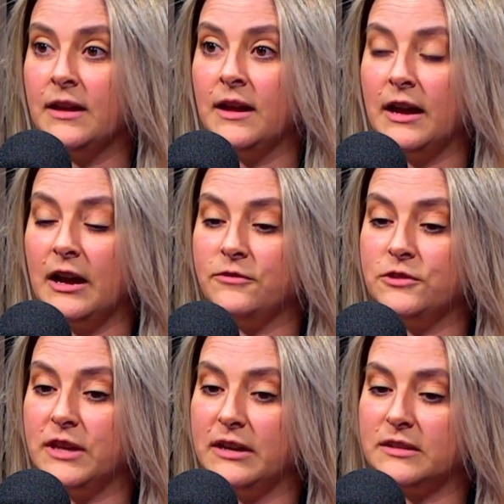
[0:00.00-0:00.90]
After
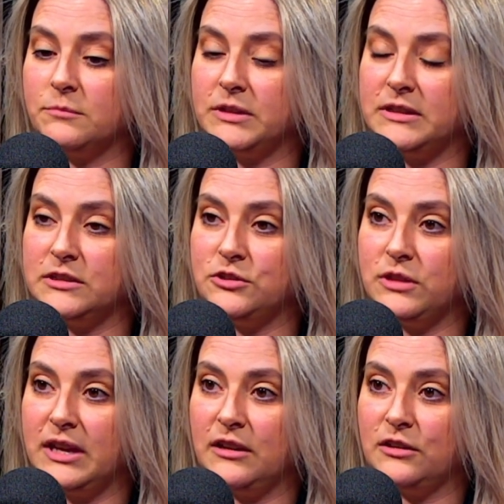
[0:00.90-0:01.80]
that's completed, you
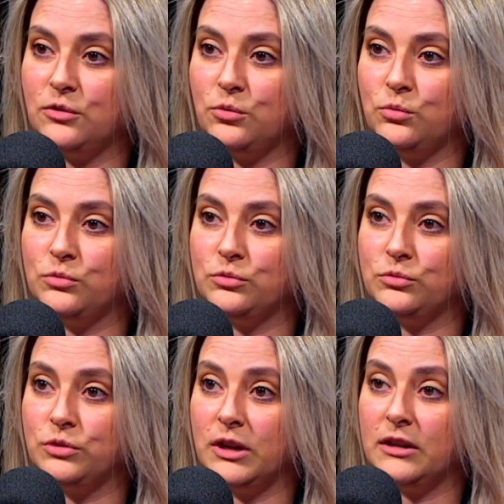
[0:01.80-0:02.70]
then go
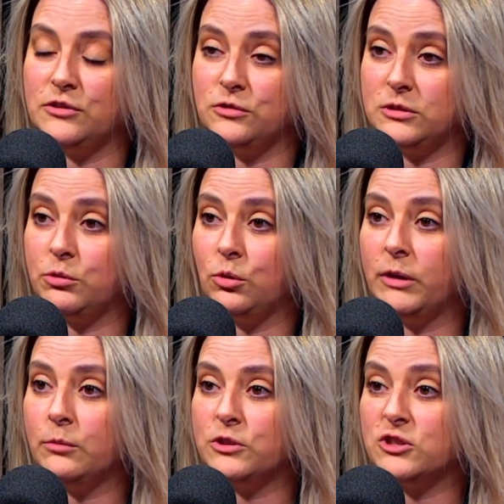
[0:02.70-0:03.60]
and do a diploma,
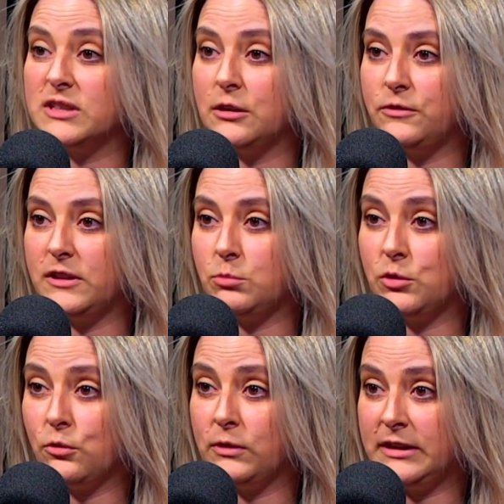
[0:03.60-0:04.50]
which is now available
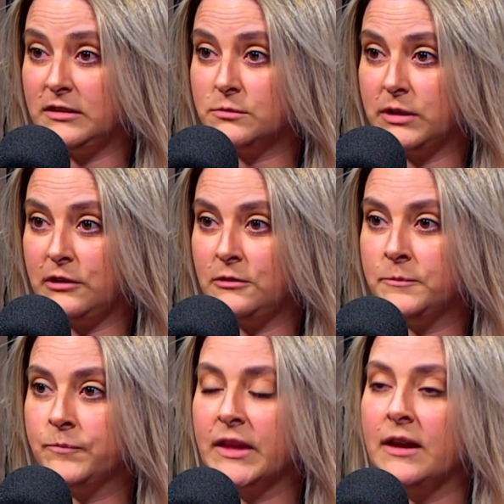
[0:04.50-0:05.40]
online as well,
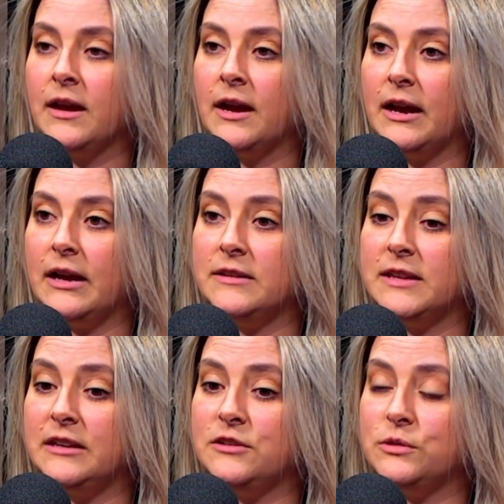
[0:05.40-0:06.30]
and
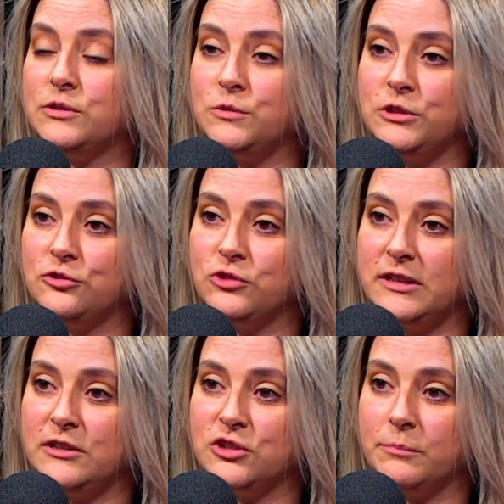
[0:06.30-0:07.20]
then do a 2-year
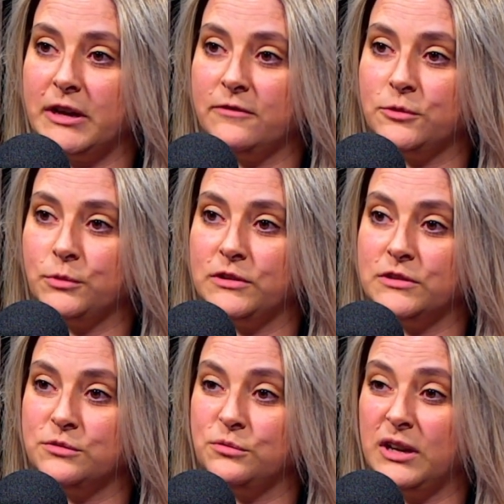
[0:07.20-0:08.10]
traineeship afterwards.
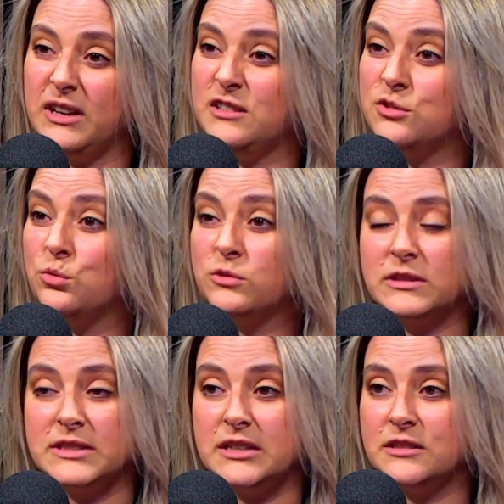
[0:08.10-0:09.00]
So in total, it
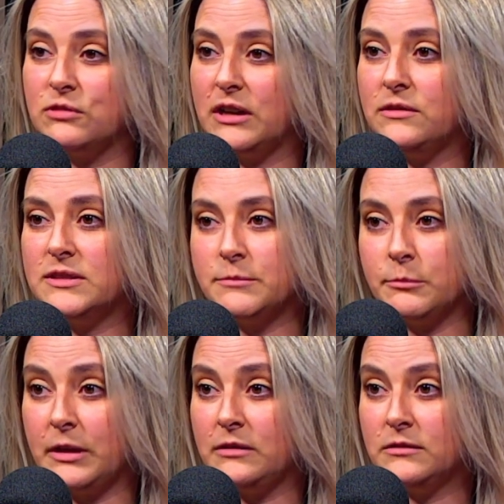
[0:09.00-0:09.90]
takes around the same
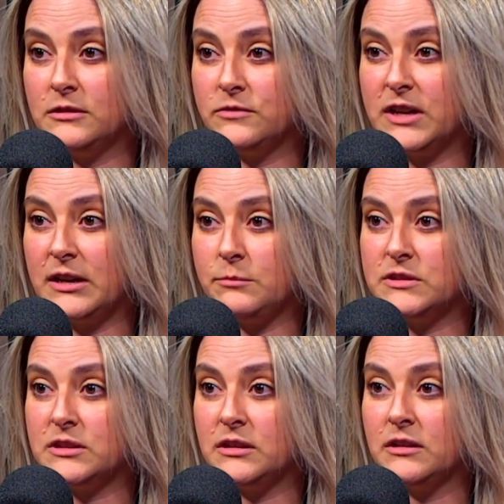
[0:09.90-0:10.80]
amount of time as
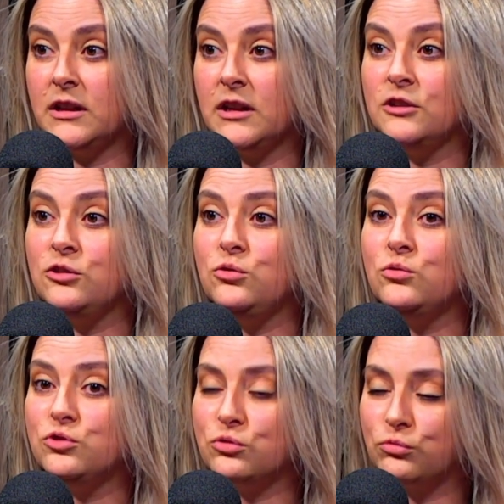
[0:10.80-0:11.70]
the
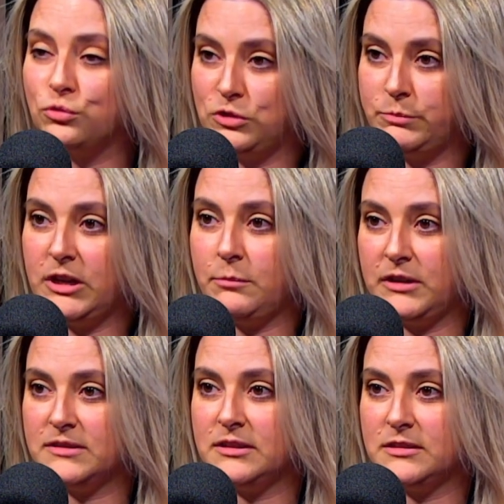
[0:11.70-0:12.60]
usual route to becoming a
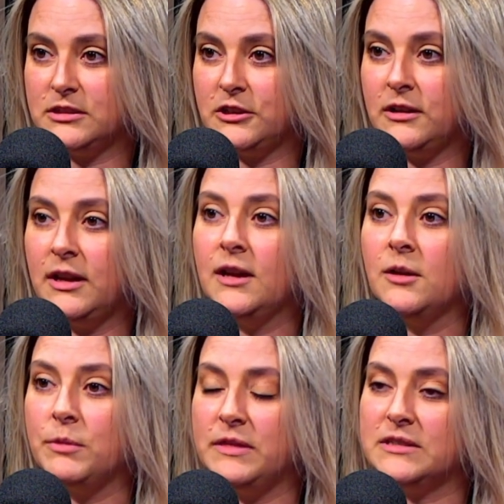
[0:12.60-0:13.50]
solicitor,
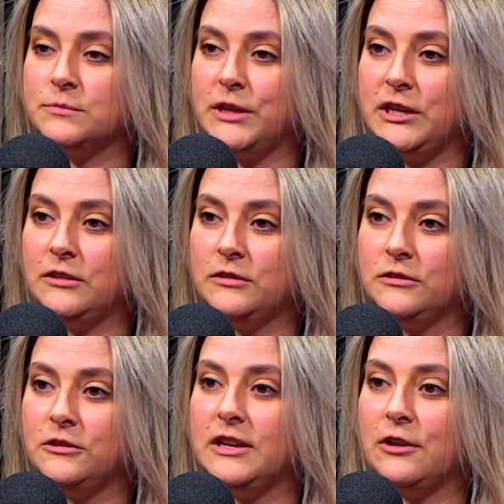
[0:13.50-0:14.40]
but this way
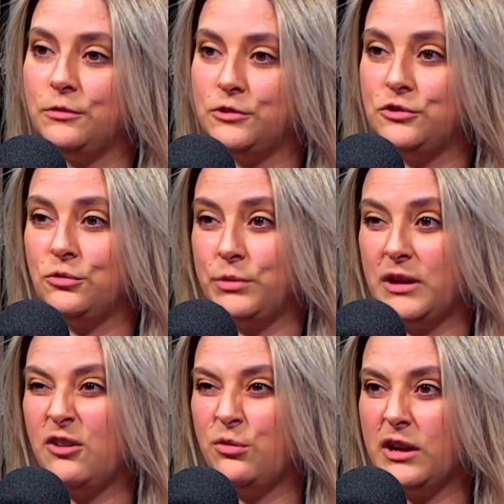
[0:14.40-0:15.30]
you get on the job,
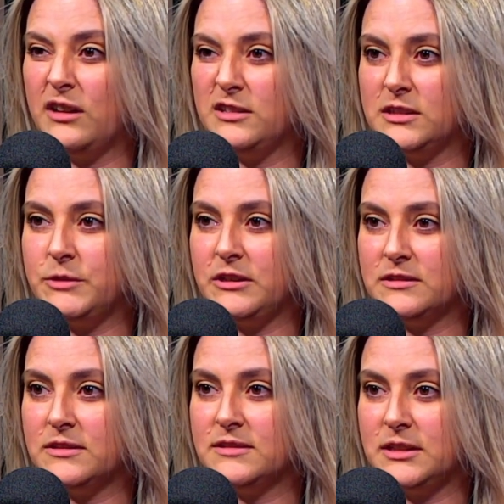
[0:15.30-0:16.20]
on hand experience
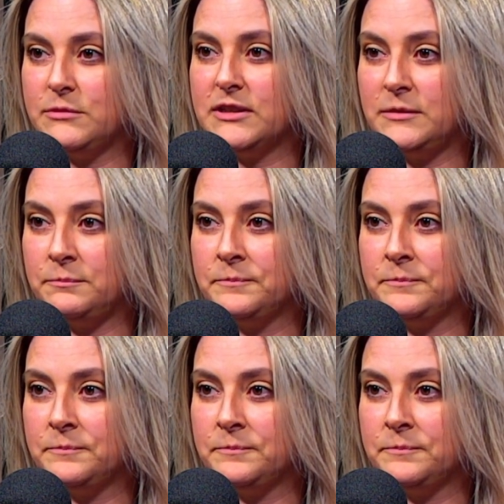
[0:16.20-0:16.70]
at the same time.